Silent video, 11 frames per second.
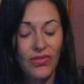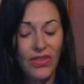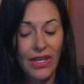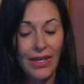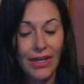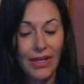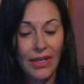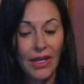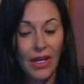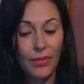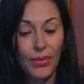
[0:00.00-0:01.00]

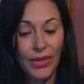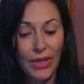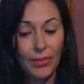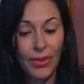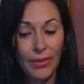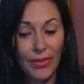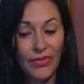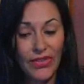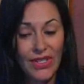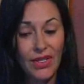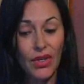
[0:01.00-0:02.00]
The pre-employment
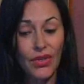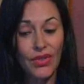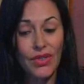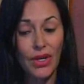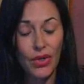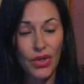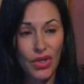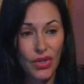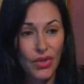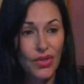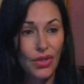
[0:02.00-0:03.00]
physicals that are
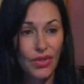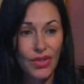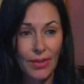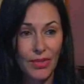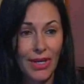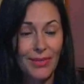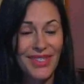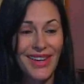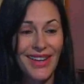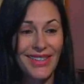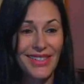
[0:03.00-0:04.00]
used are sometimes
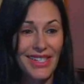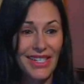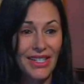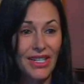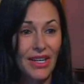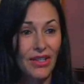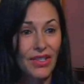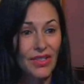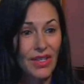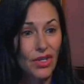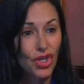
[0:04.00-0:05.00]
not as detailed
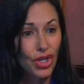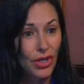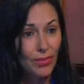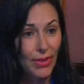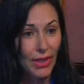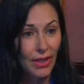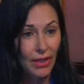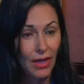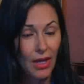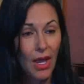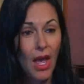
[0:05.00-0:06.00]
as they should be,
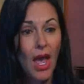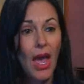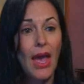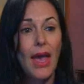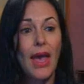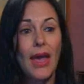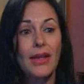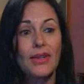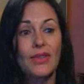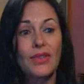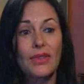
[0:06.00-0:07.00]

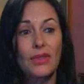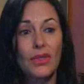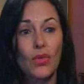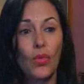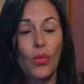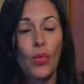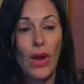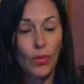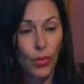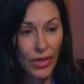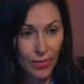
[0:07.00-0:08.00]
and what
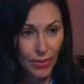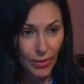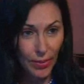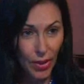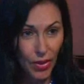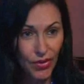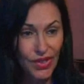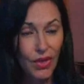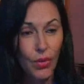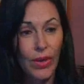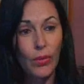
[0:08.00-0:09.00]
we propose
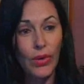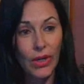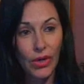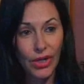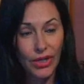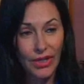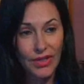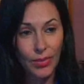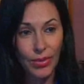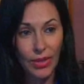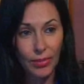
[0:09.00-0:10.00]
and the way we organize a
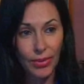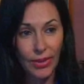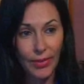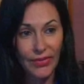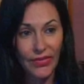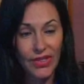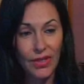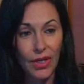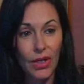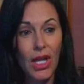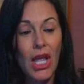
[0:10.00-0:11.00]
pre-employment
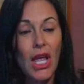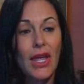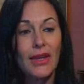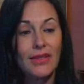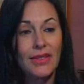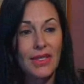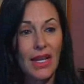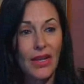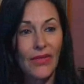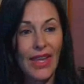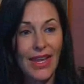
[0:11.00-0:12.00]
physical is
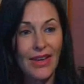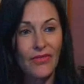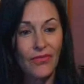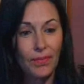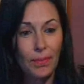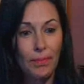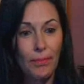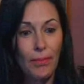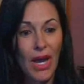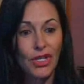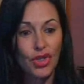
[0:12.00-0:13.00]
in
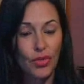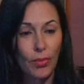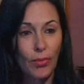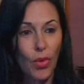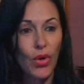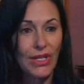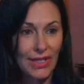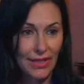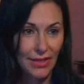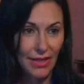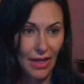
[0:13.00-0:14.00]
much more
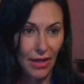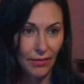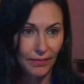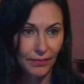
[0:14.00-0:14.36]
detail.